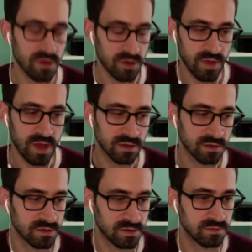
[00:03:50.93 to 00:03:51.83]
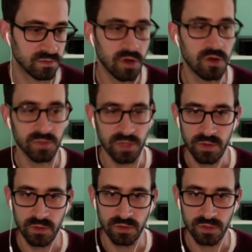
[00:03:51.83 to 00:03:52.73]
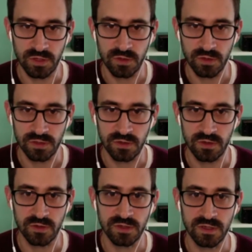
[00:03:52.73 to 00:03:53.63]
about terms that people should use. So you said,